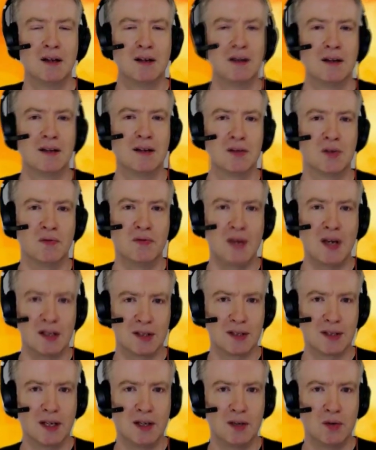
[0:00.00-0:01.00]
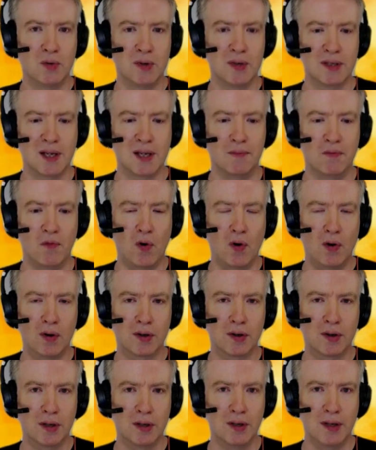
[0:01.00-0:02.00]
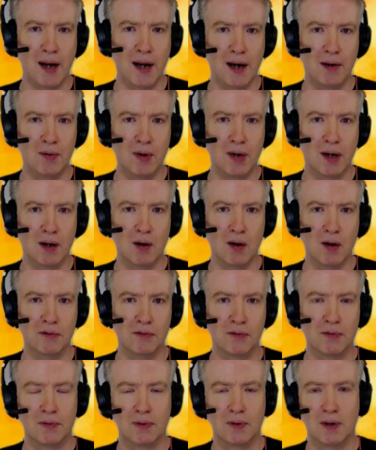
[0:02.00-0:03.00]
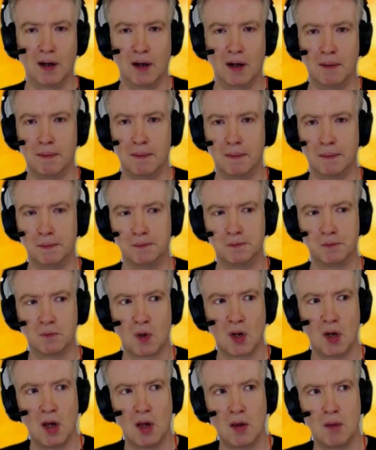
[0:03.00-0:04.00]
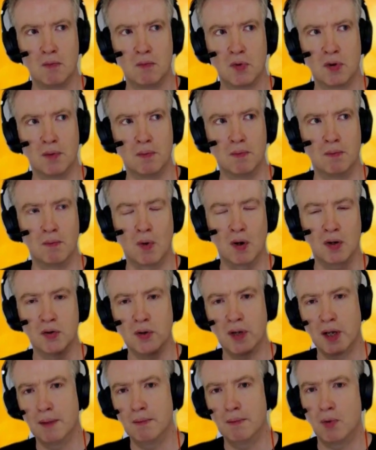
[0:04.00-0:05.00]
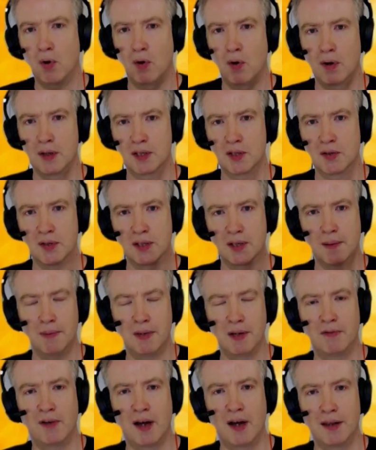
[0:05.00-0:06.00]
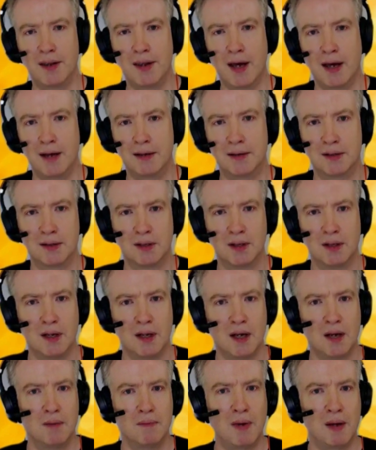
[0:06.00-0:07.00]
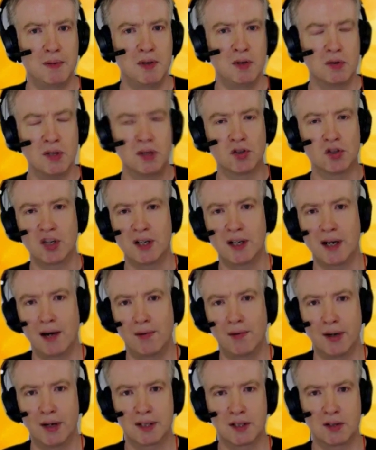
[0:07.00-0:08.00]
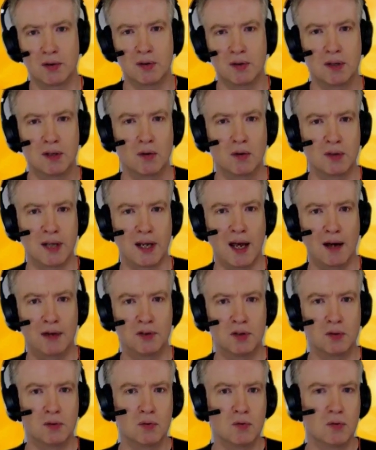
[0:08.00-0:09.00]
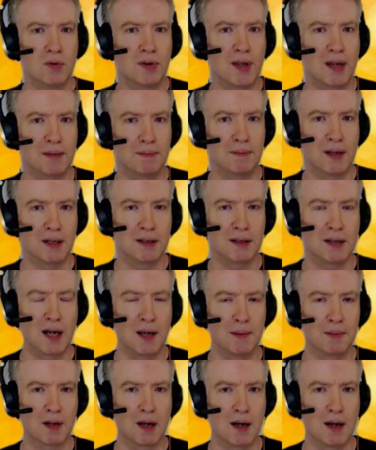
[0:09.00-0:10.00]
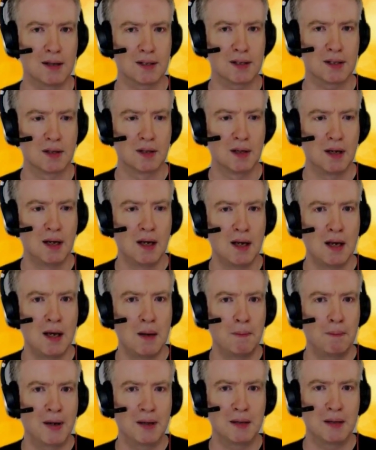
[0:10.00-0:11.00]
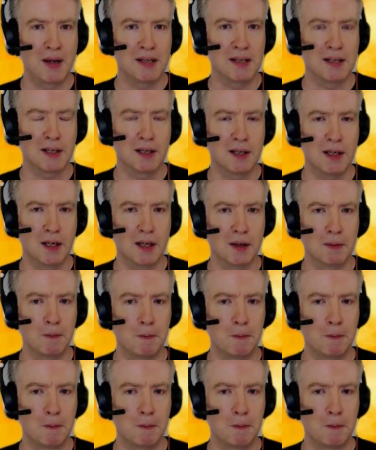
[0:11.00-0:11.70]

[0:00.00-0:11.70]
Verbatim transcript: So we are still doing some work in the area of um, module imports to simplify that. Maybe using generics, so you don't have to do that many typecasts. But basically,